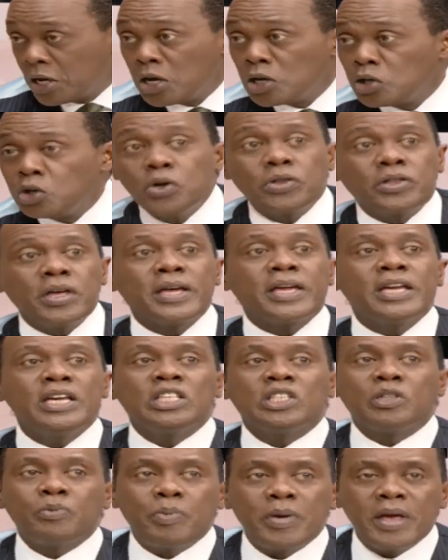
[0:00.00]
Do you think
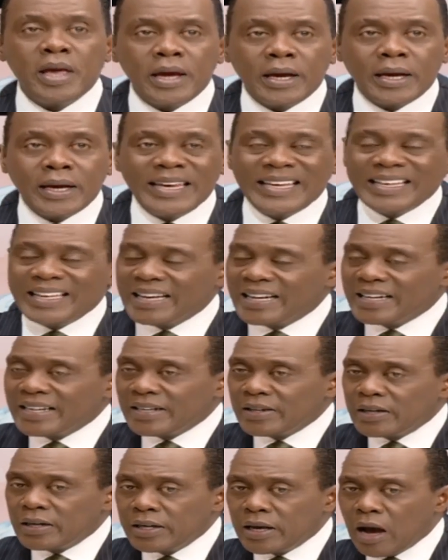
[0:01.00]
he's being
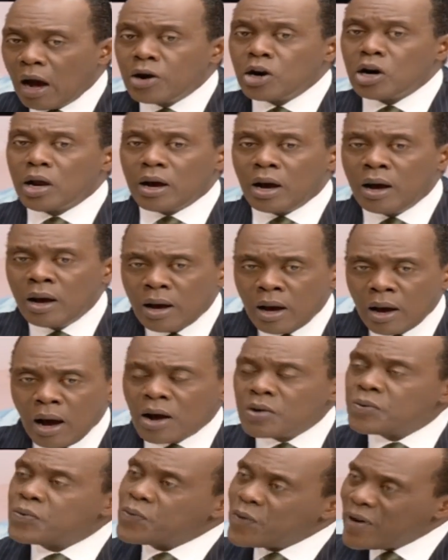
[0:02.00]
uh, un
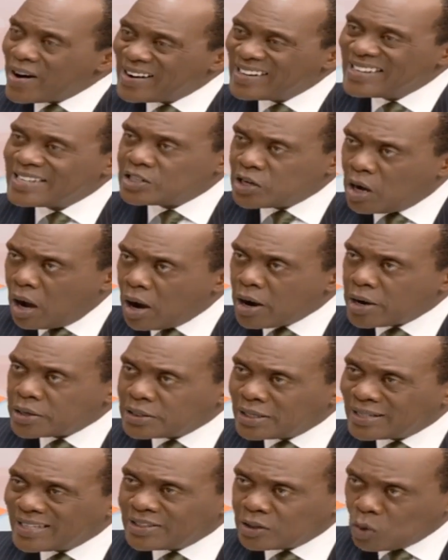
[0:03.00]
unfairly
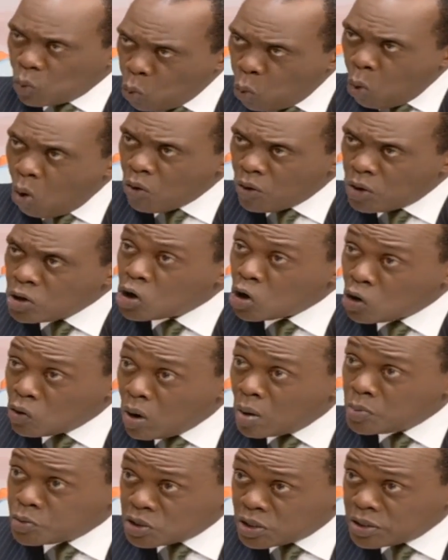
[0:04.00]
targeted in the war on
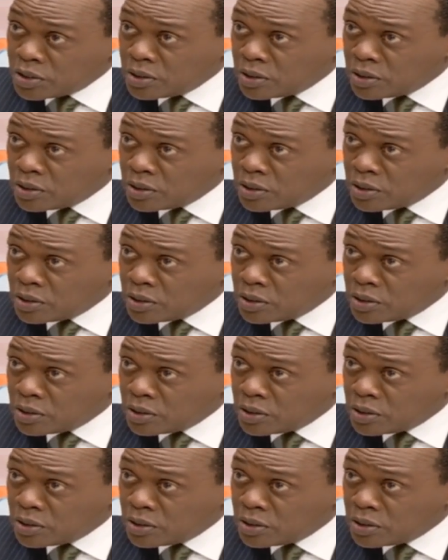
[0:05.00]
corruption?